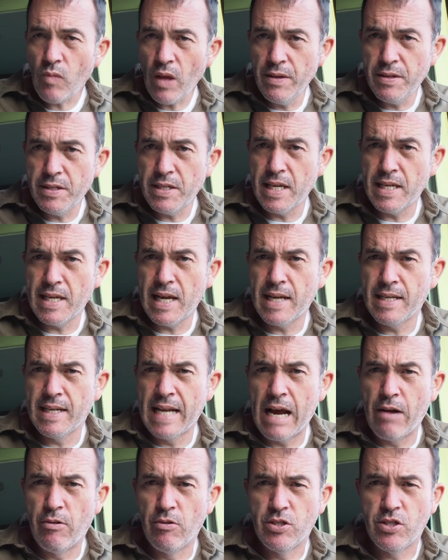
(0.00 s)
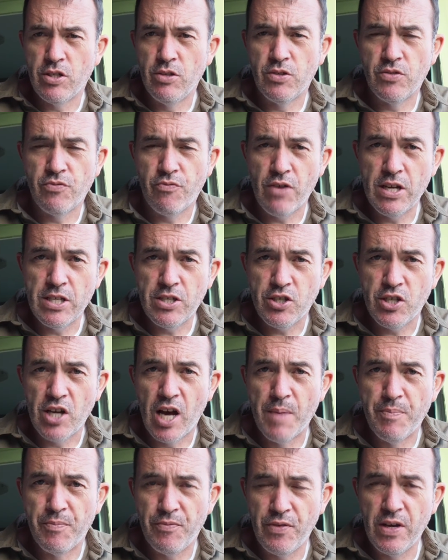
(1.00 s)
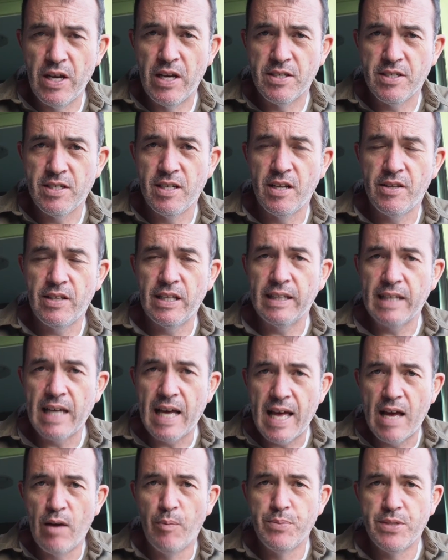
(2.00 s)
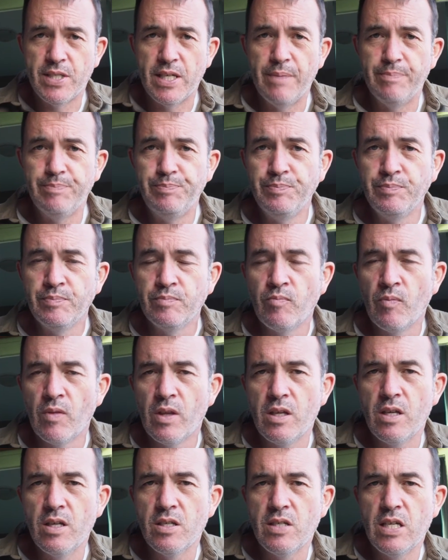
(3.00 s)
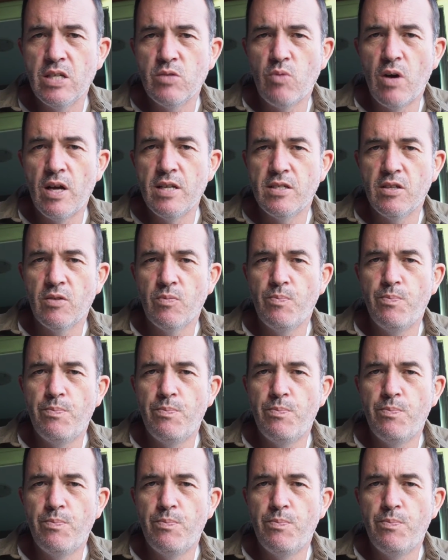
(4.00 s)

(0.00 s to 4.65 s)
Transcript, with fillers: He said I had an hour or two's fridge time first, and I think that helps it. Just these wines are